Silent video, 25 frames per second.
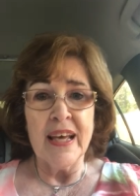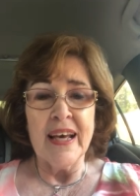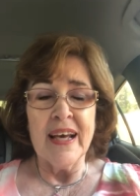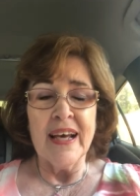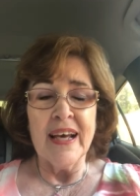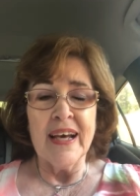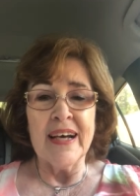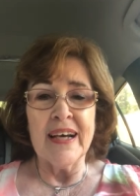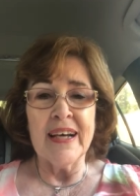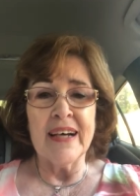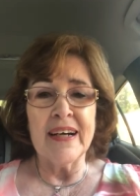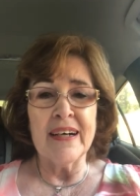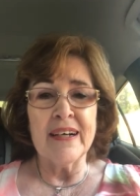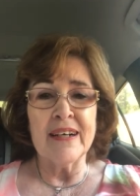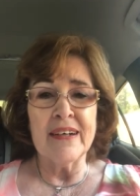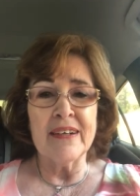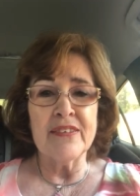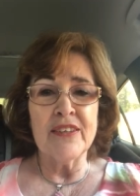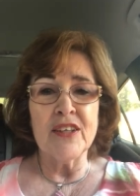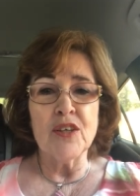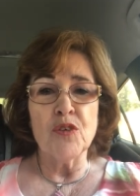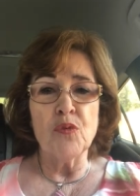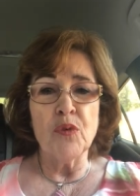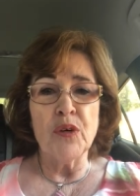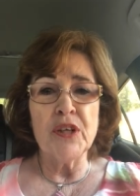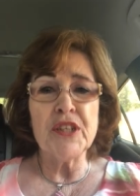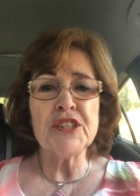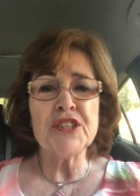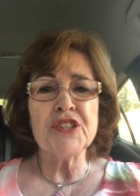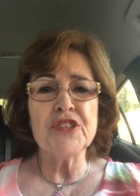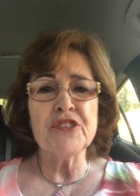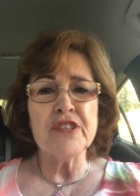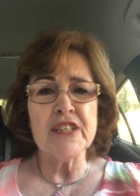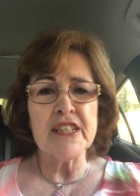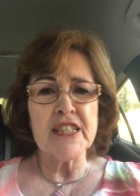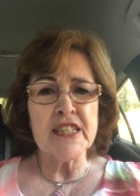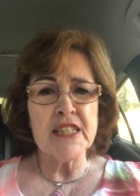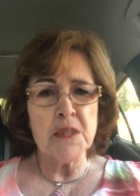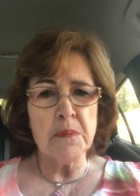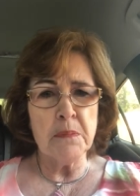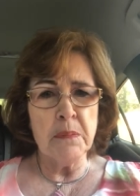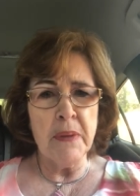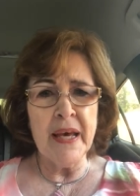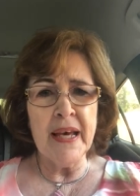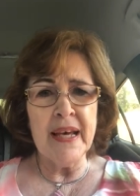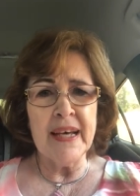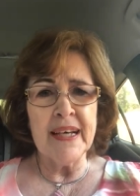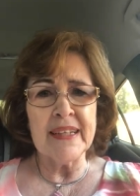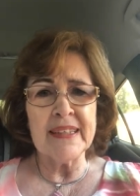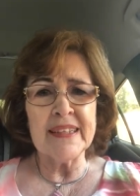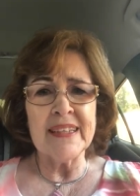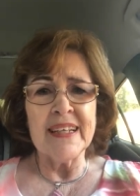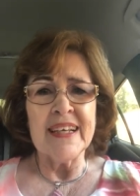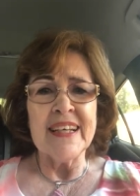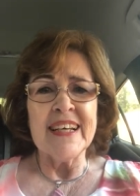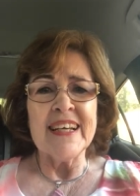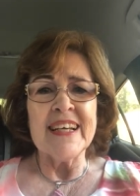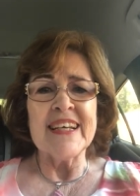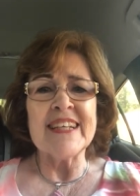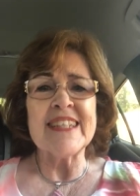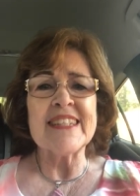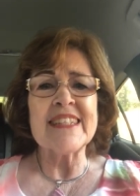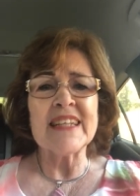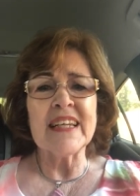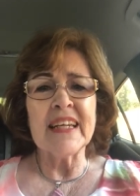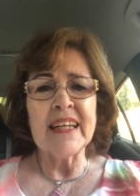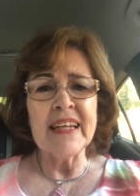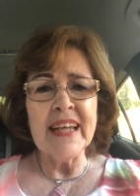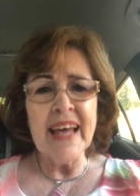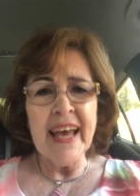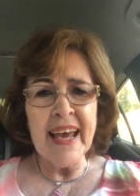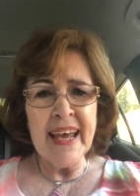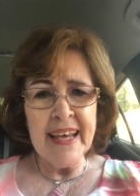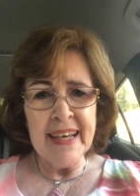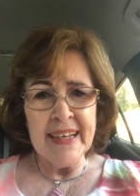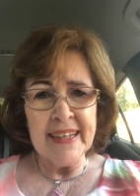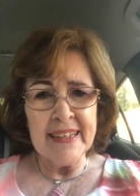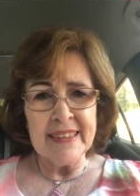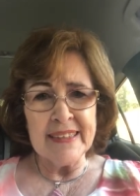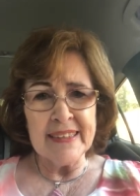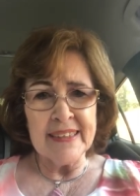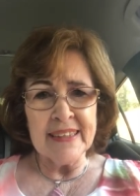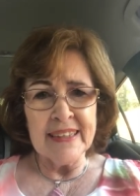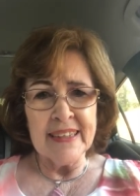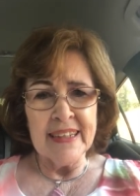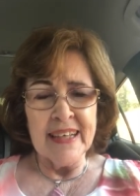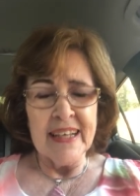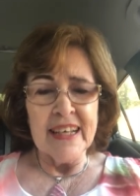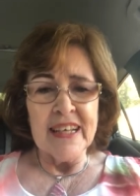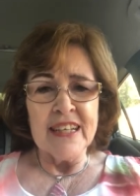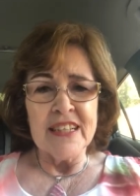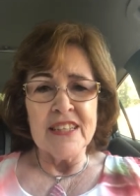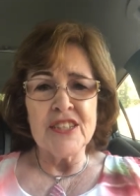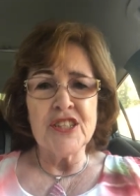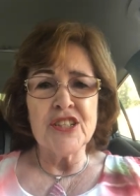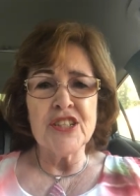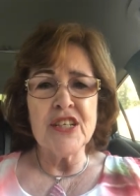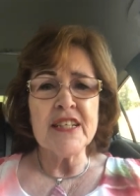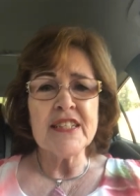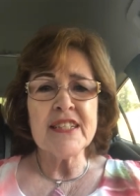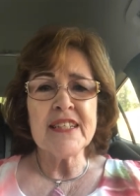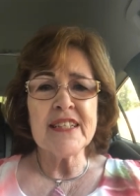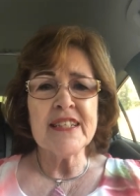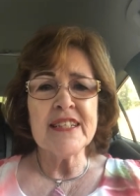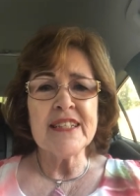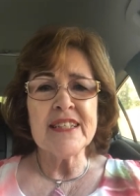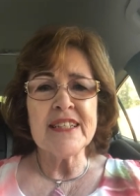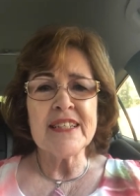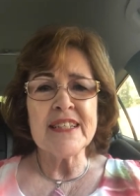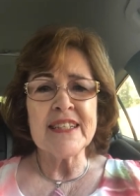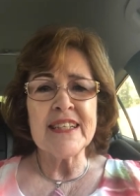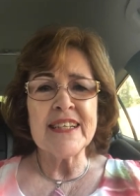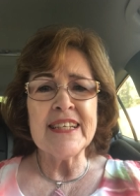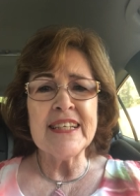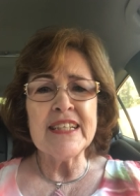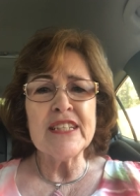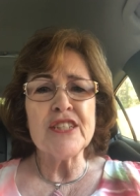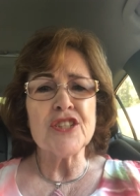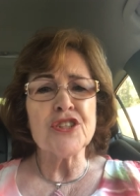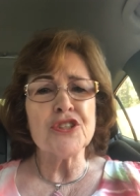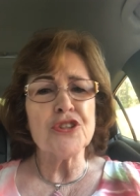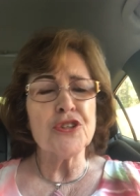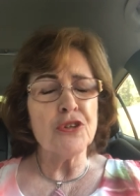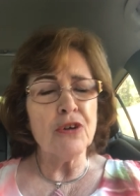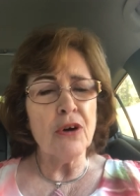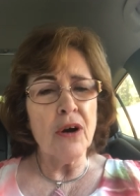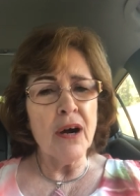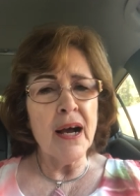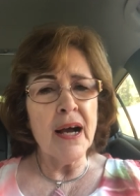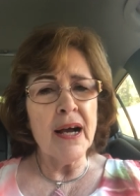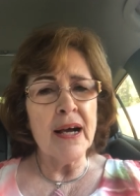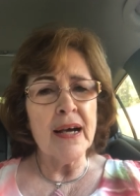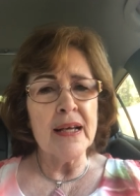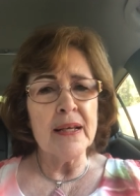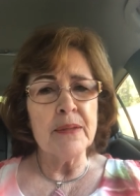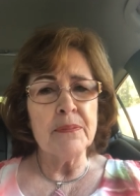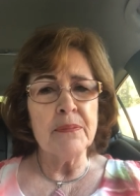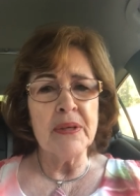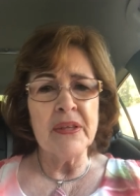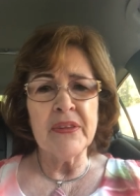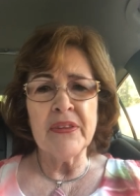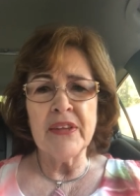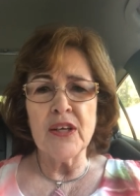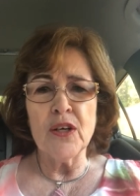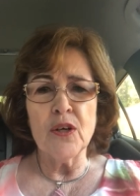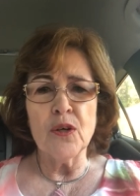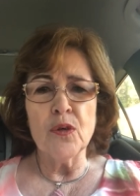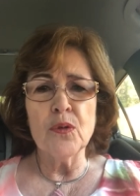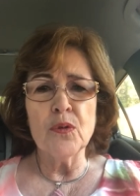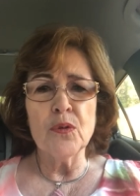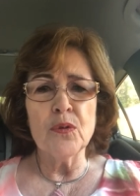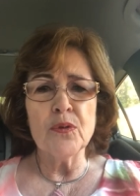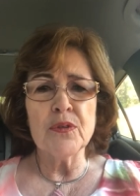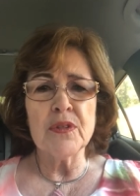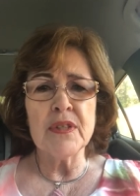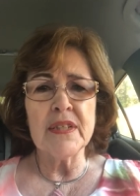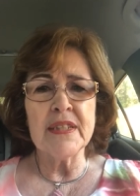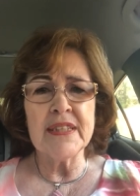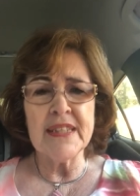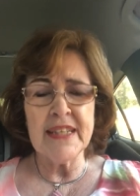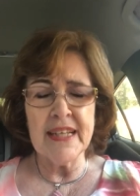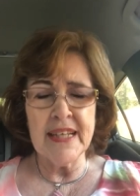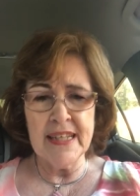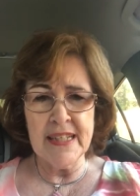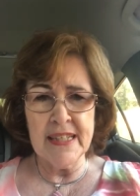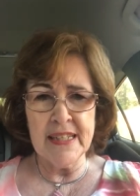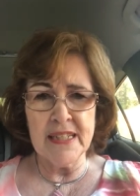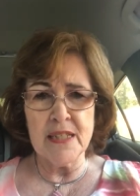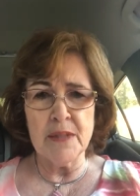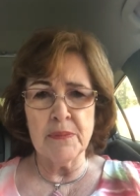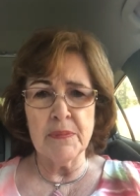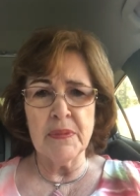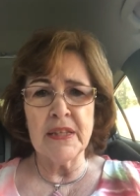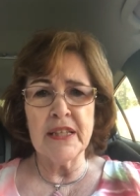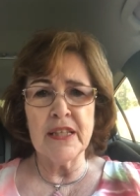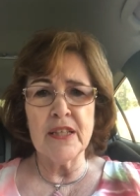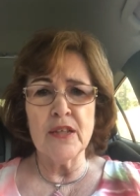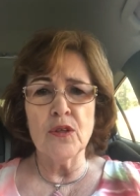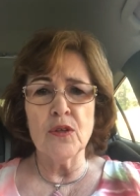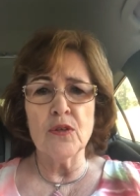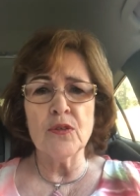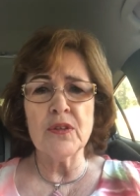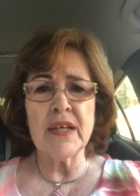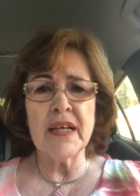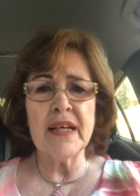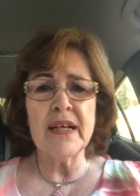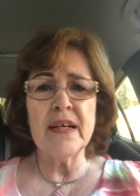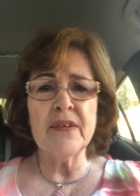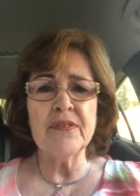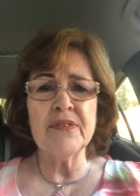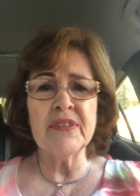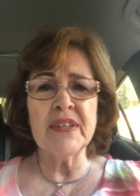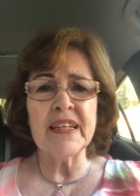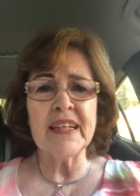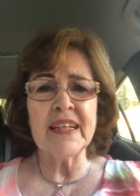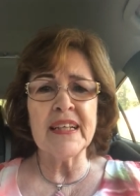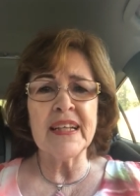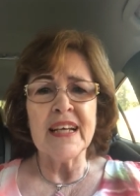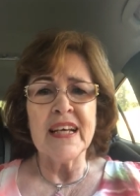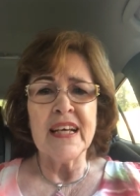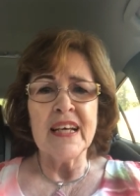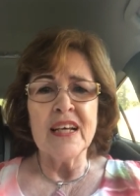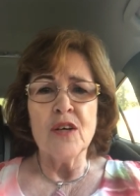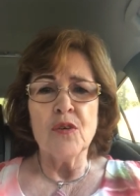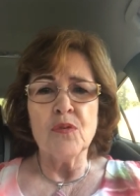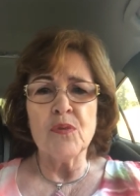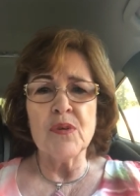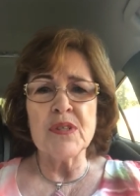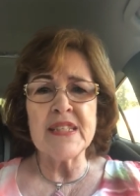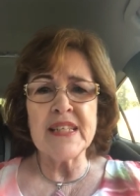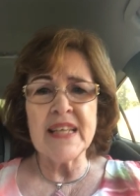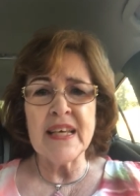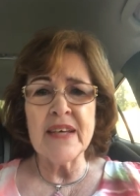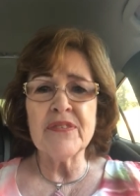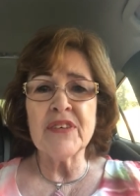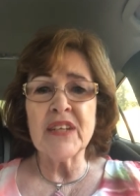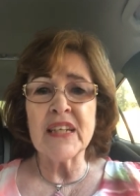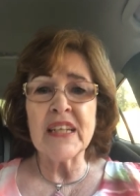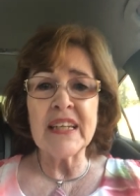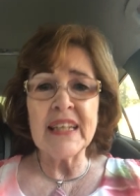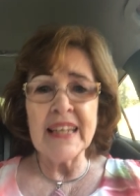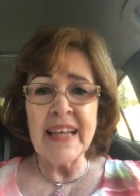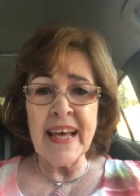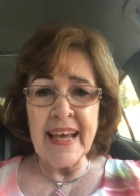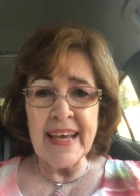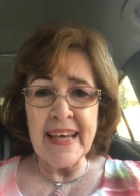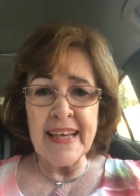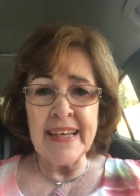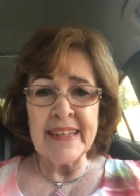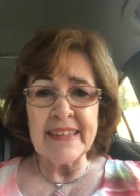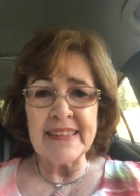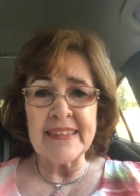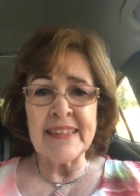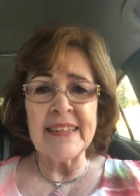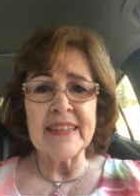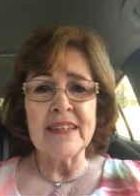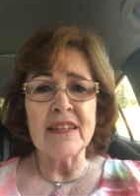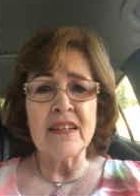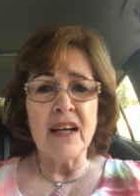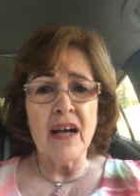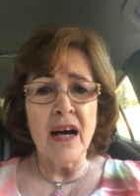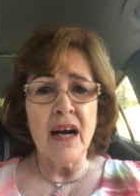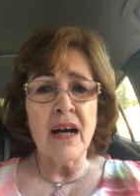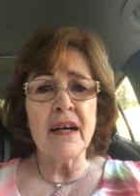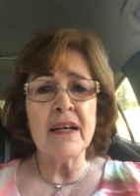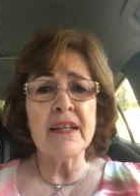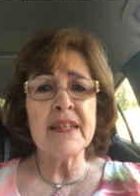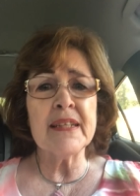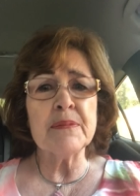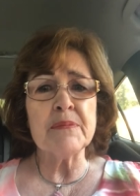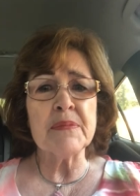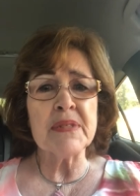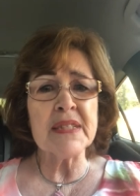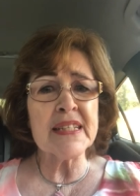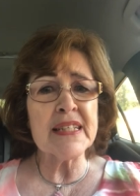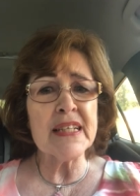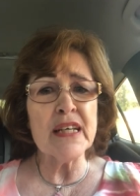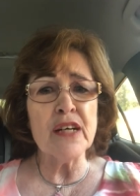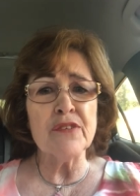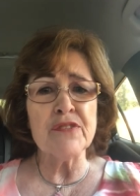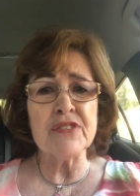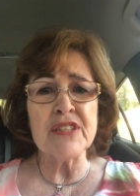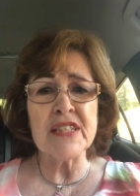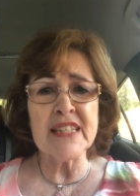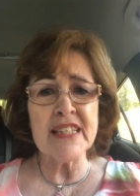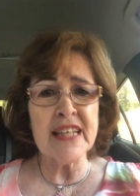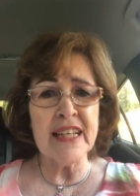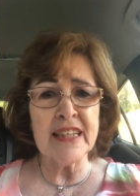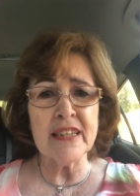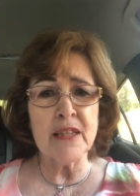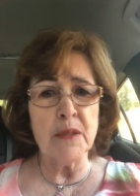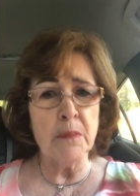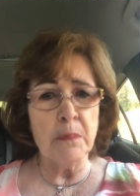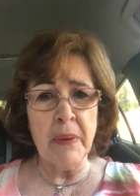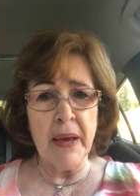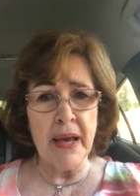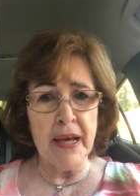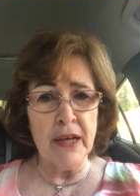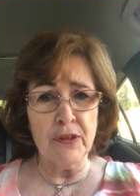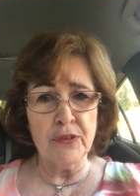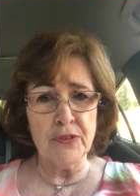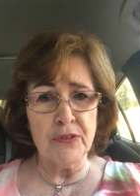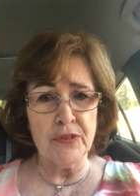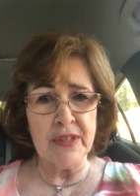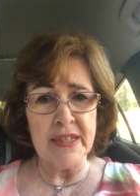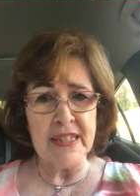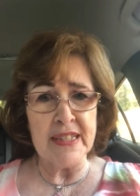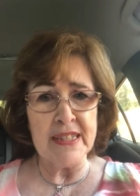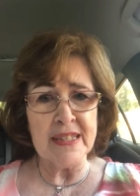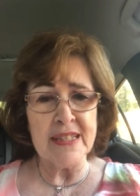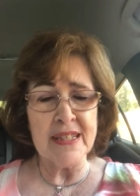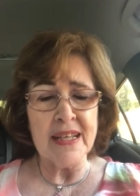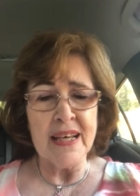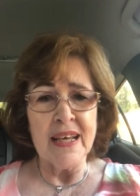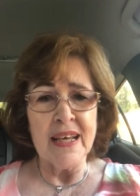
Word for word: uh, that we're to expect is land. Just as each tribe in the Old Testament, the Old Covenant, was given land and God Himself set the boundaries.